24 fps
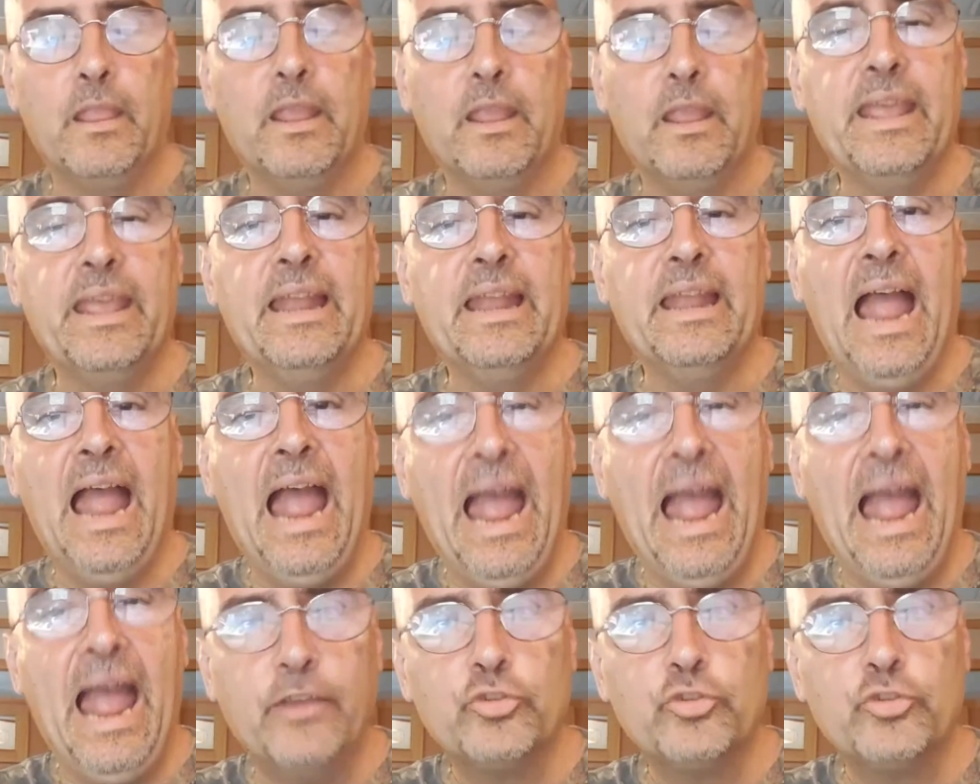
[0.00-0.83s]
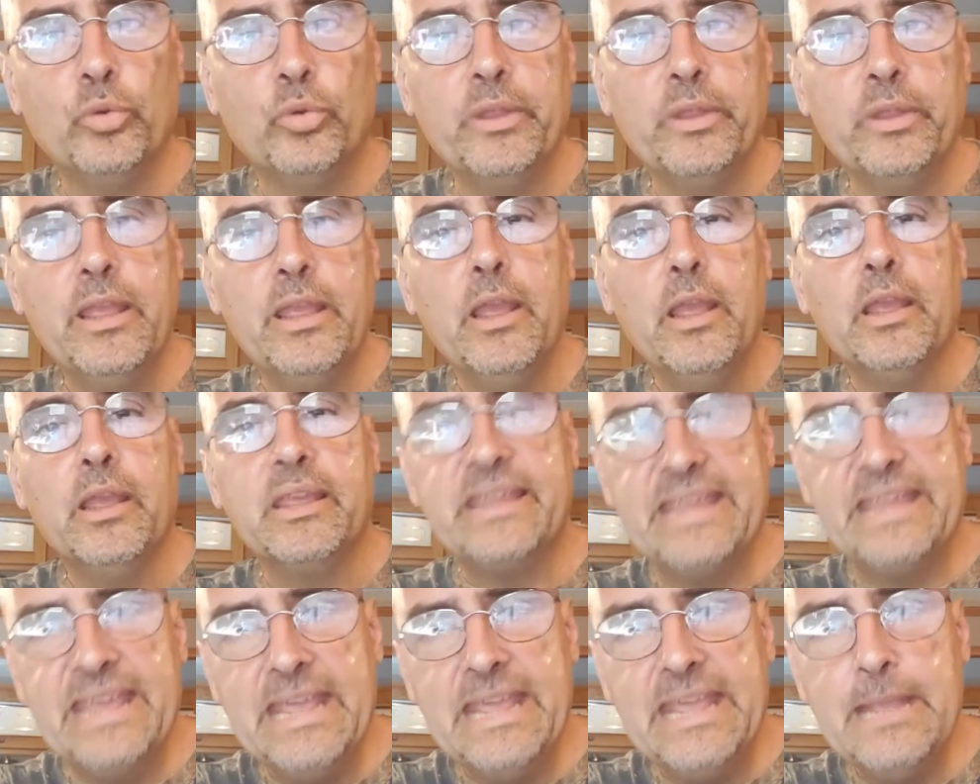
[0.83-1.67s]
It actually
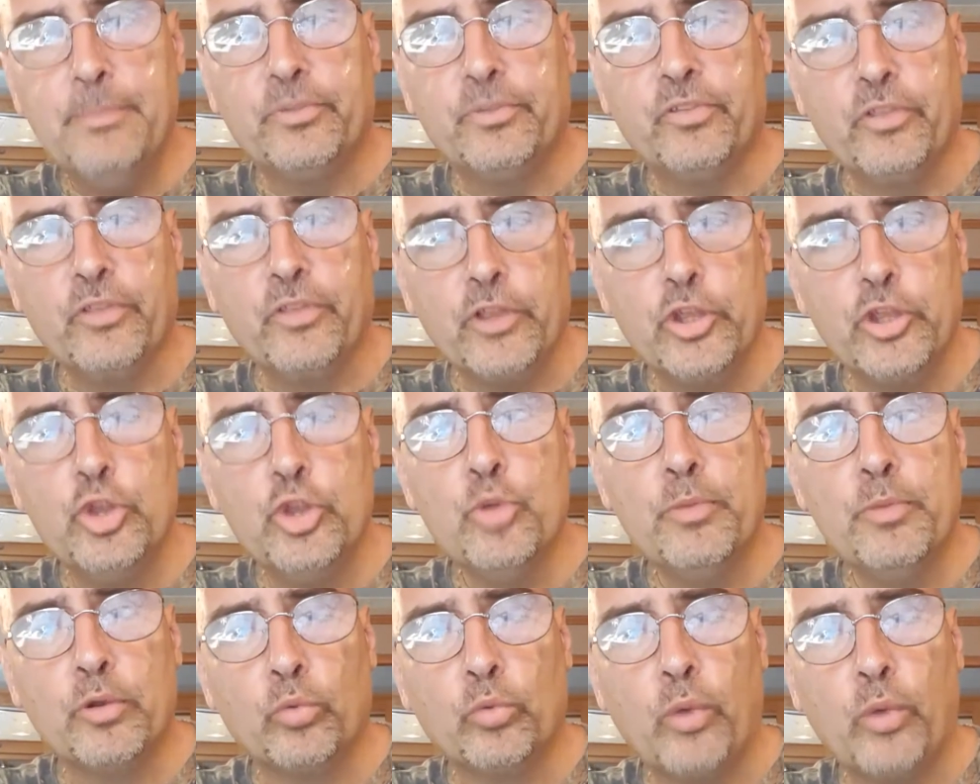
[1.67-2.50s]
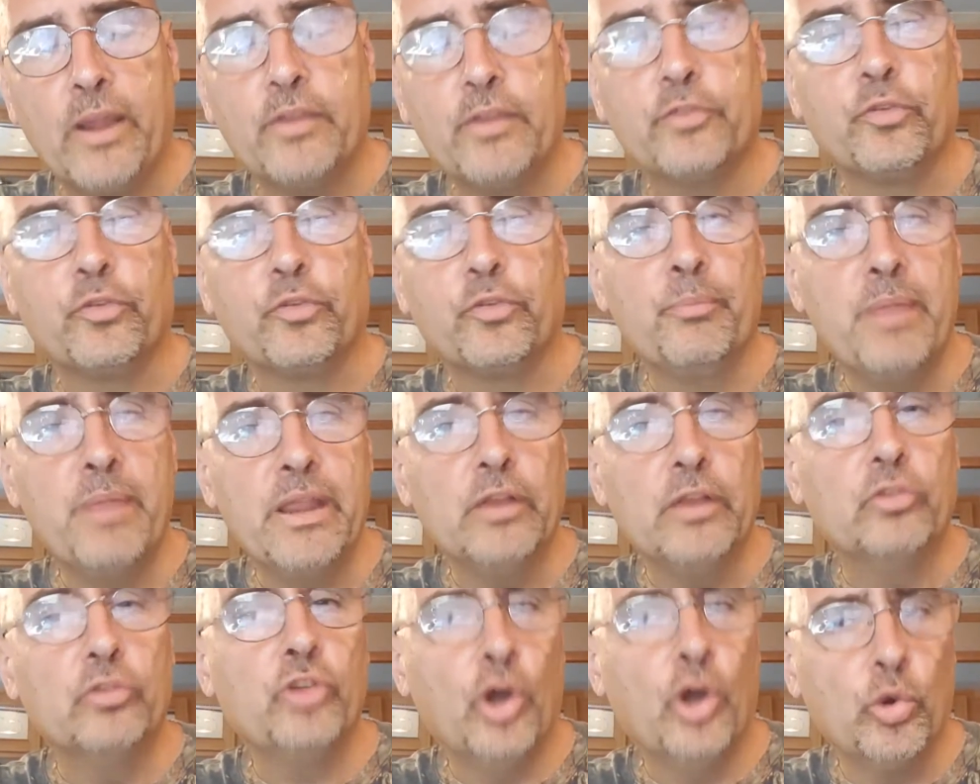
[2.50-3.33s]
keeps the human race from
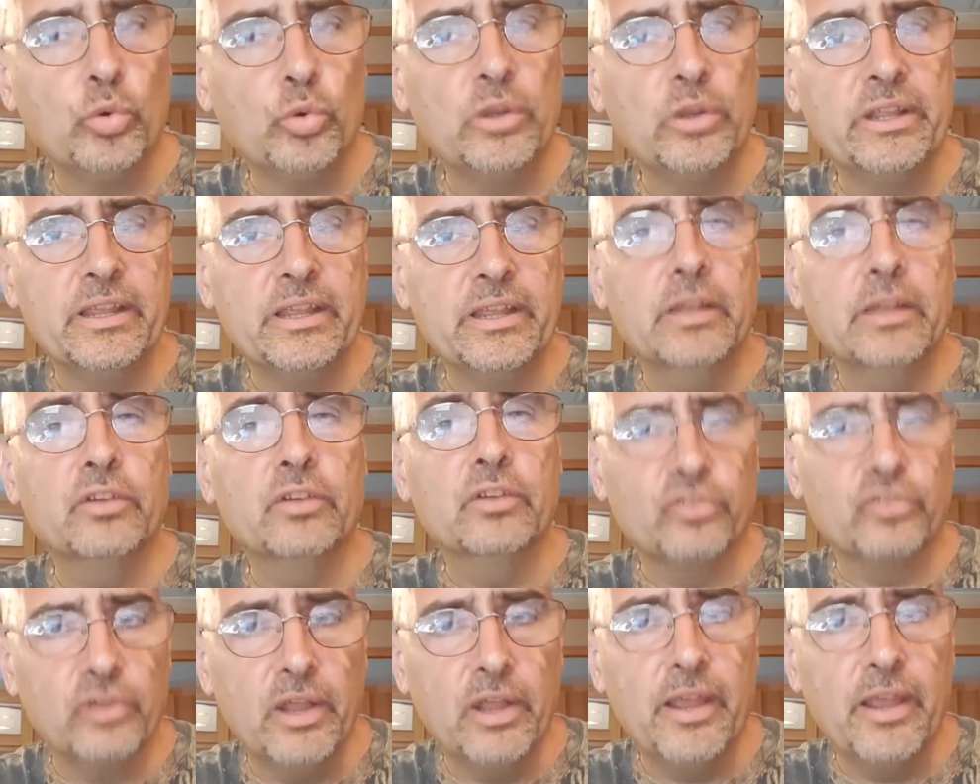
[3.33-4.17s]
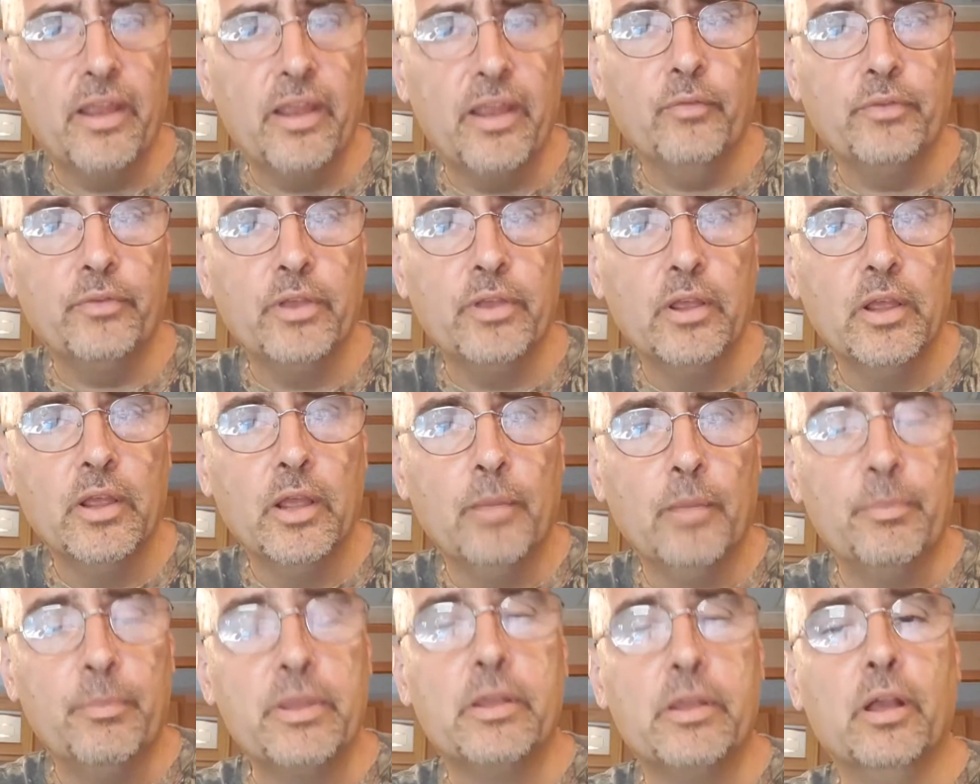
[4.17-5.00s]
being totally enslaved
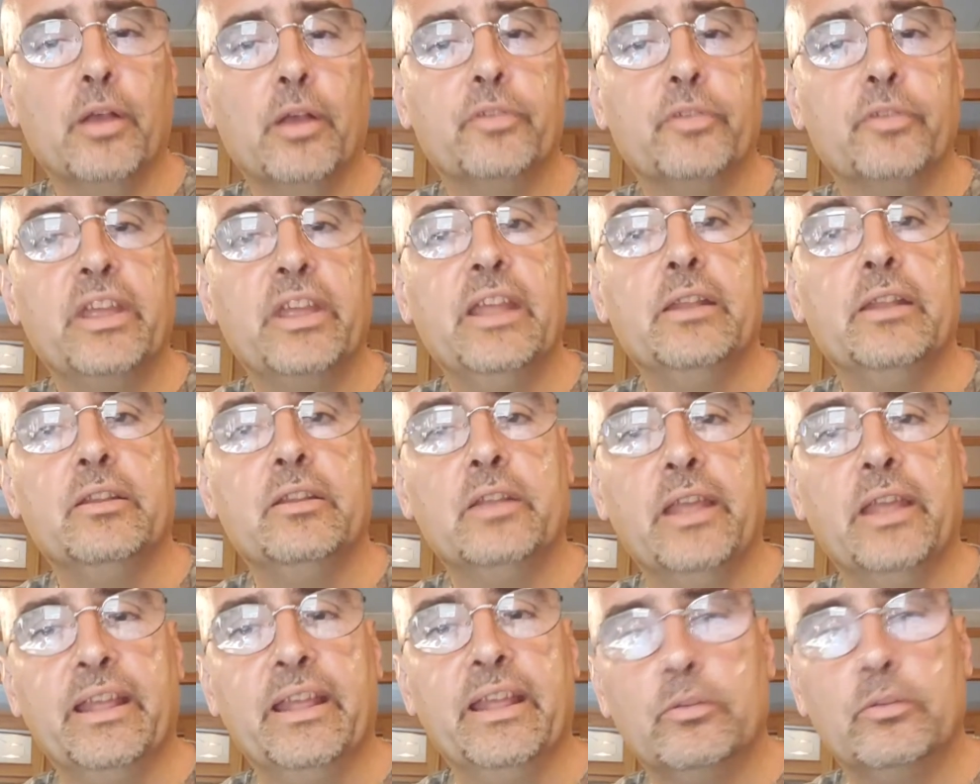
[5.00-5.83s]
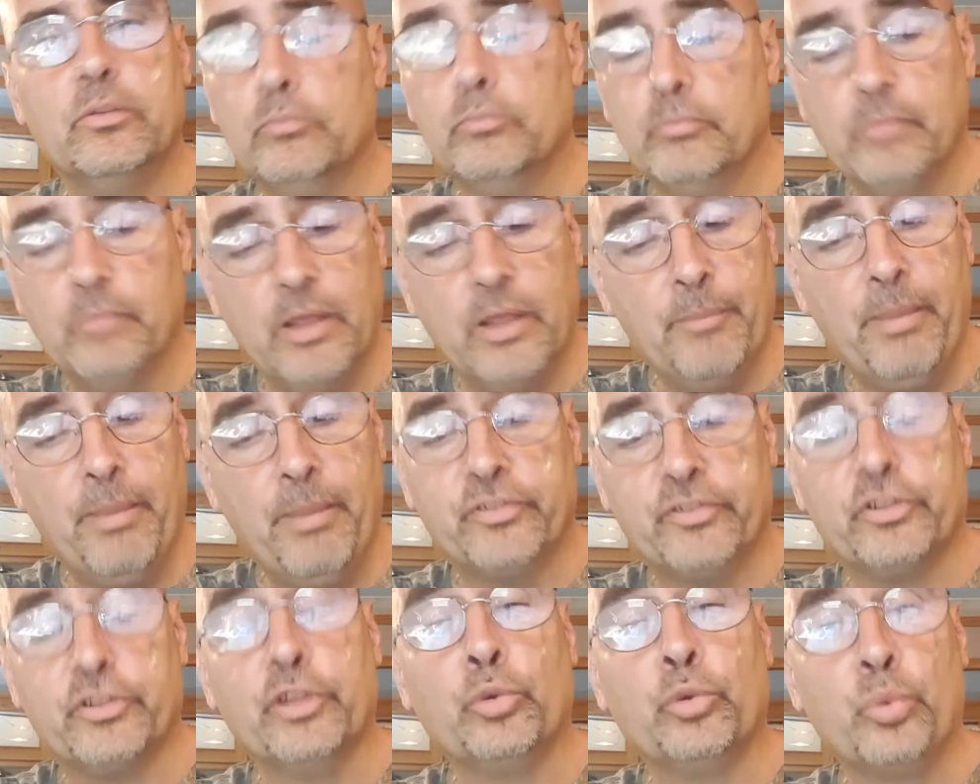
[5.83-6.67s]
because it it it
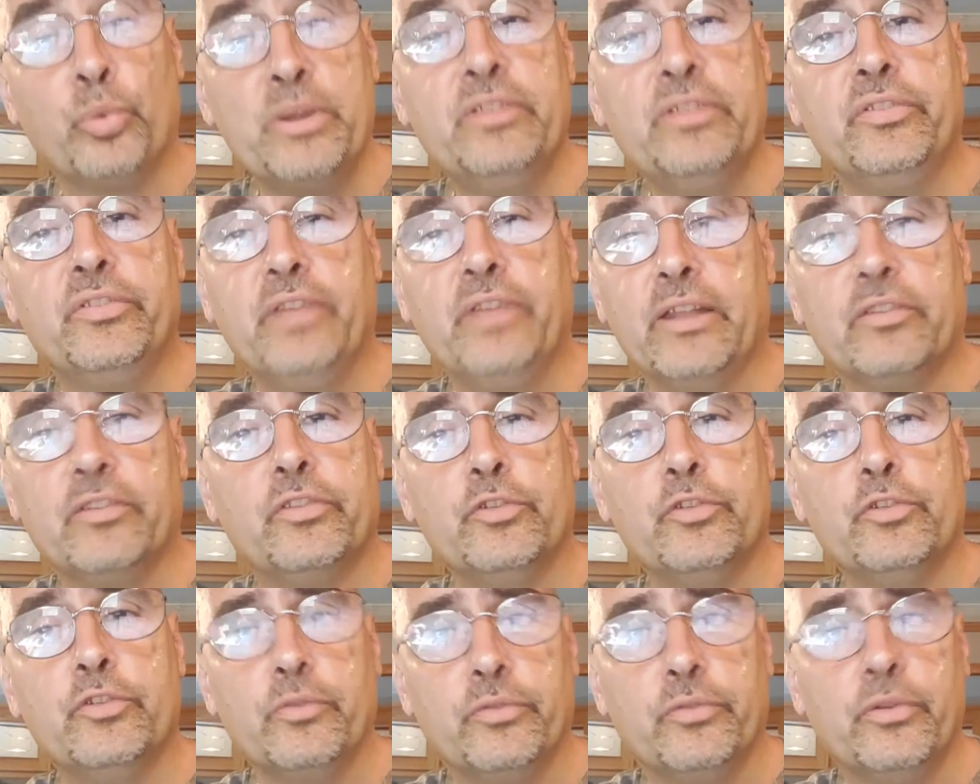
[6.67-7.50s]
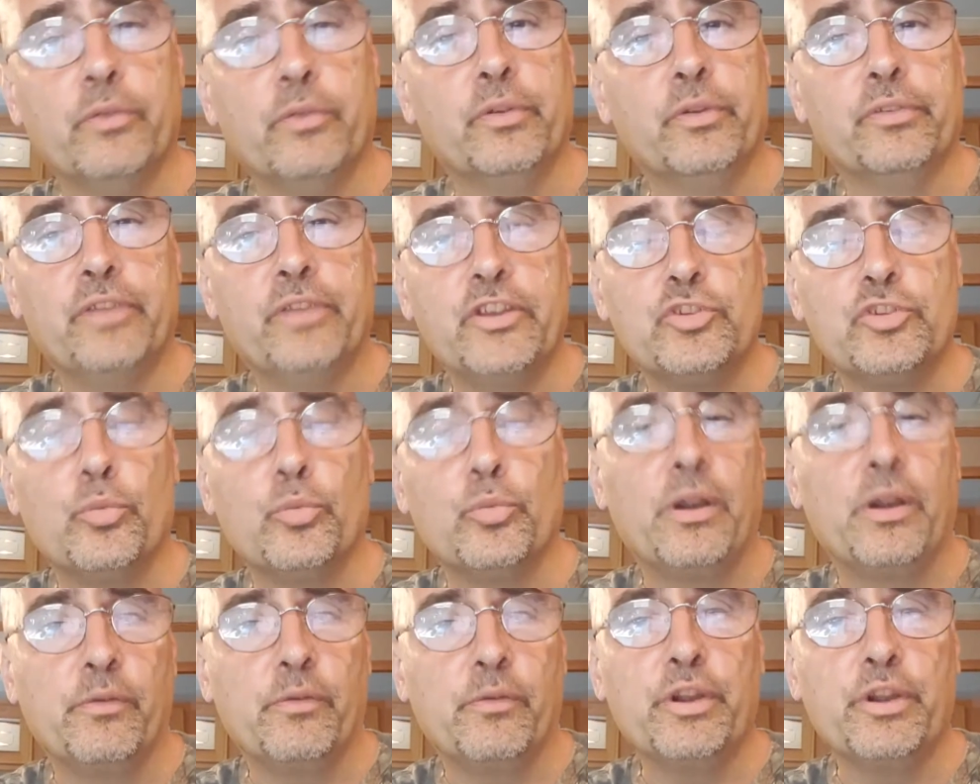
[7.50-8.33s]
basically resets civilization
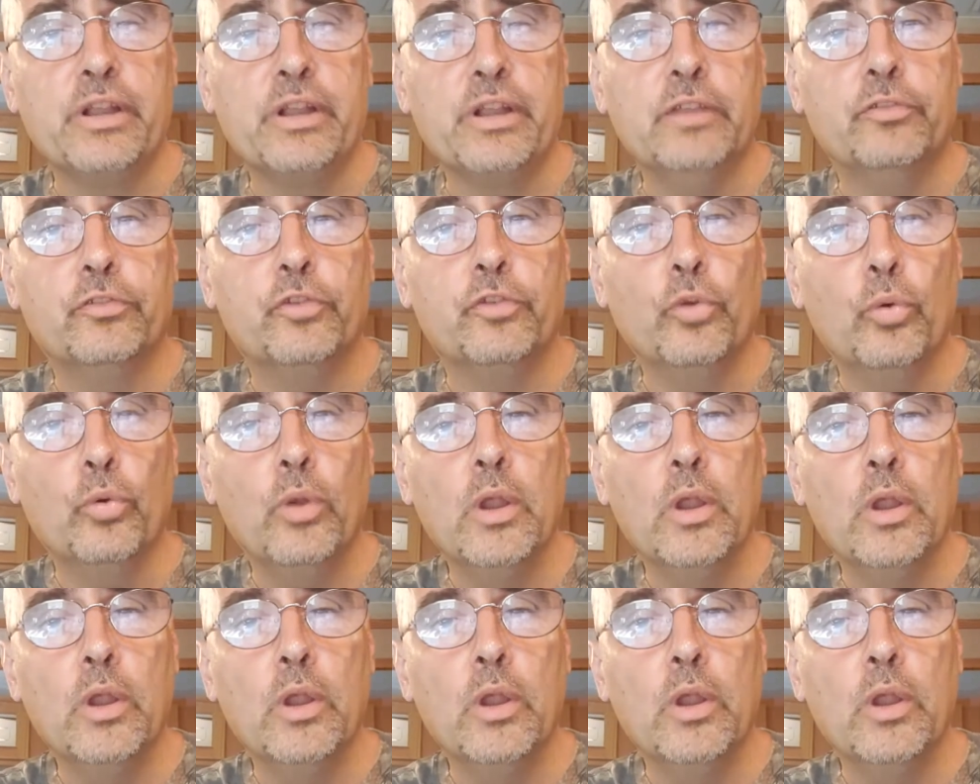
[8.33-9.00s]
whenever it needs to